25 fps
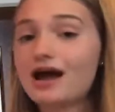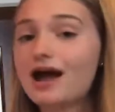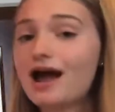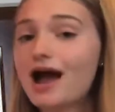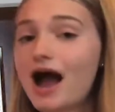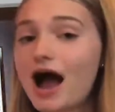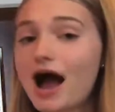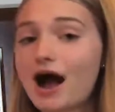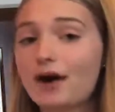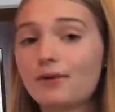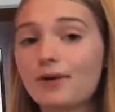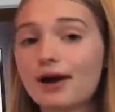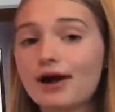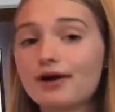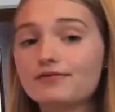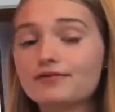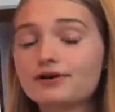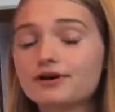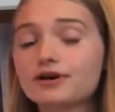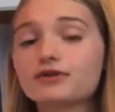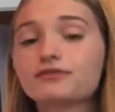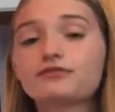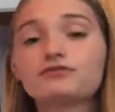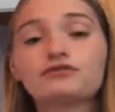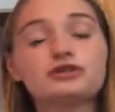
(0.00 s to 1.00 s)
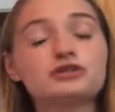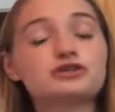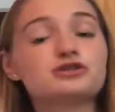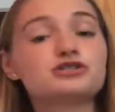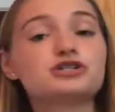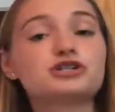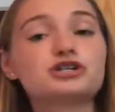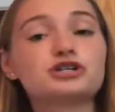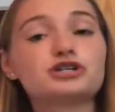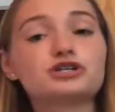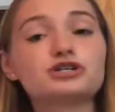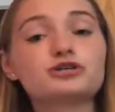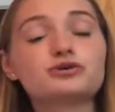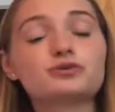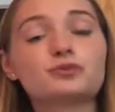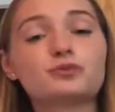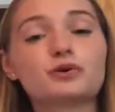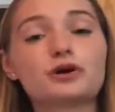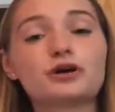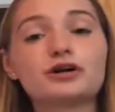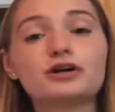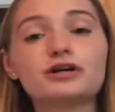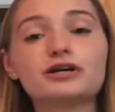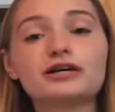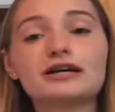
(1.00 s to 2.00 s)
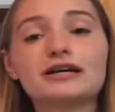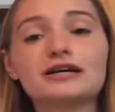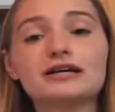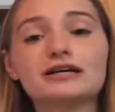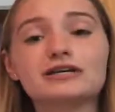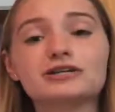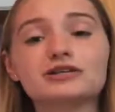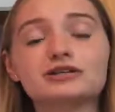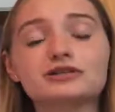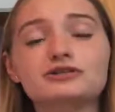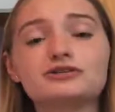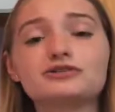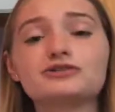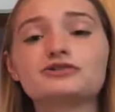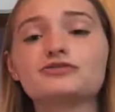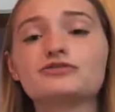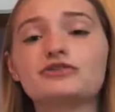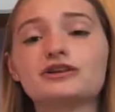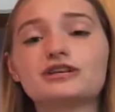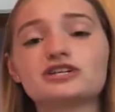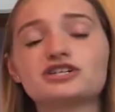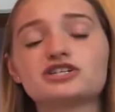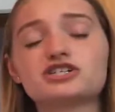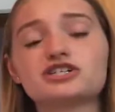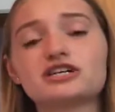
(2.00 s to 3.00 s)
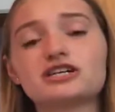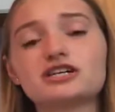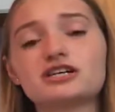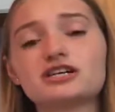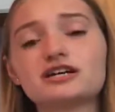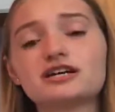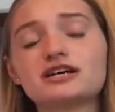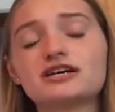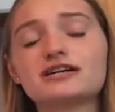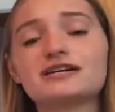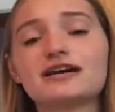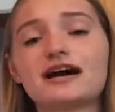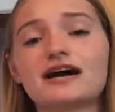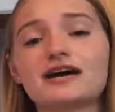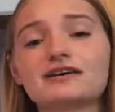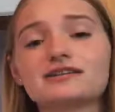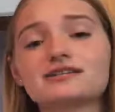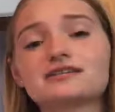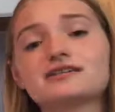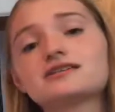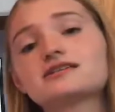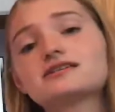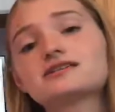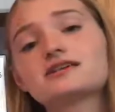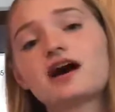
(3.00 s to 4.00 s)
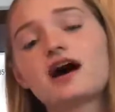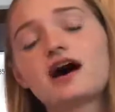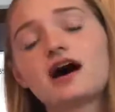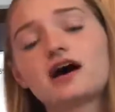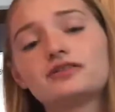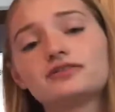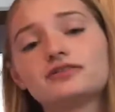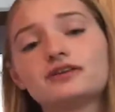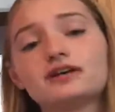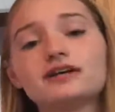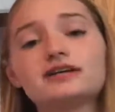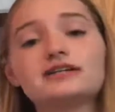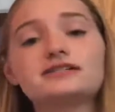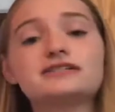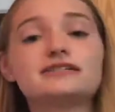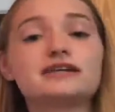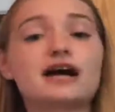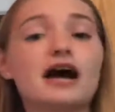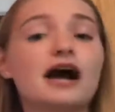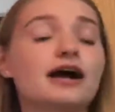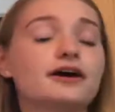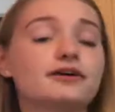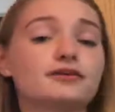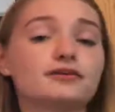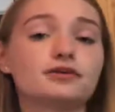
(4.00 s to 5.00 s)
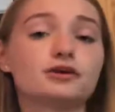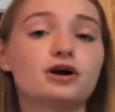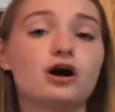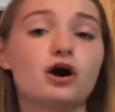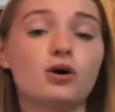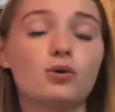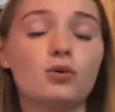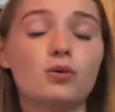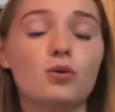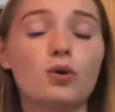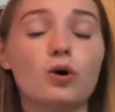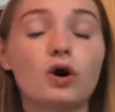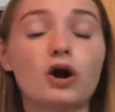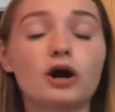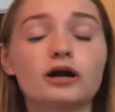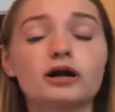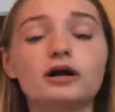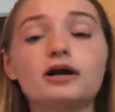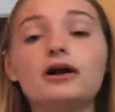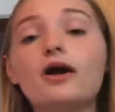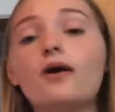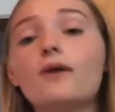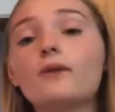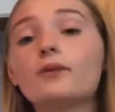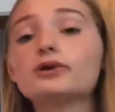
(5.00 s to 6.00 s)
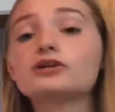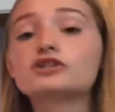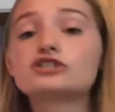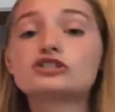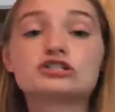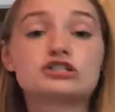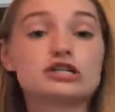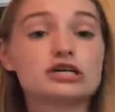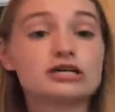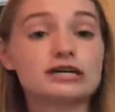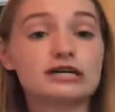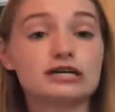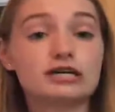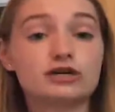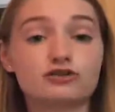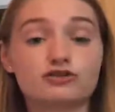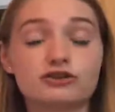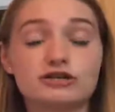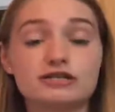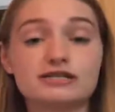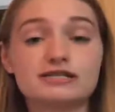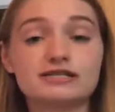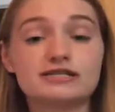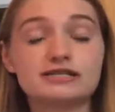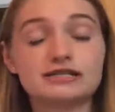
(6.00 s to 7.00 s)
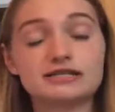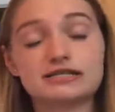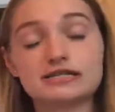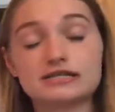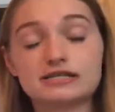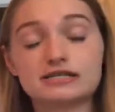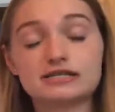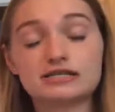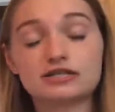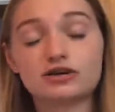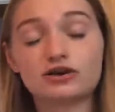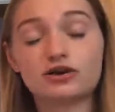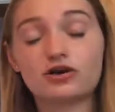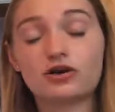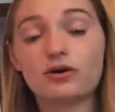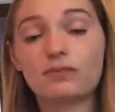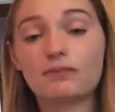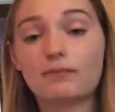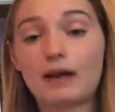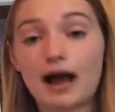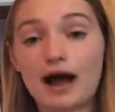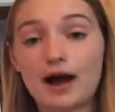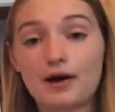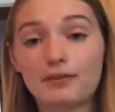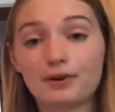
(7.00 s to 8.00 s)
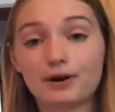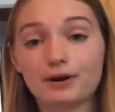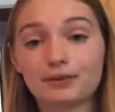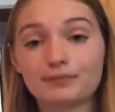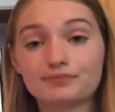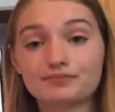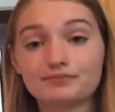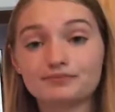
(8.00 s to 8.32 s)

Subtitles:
However, future work includes finishing analysis on the entire cohort, which should increase statistical power.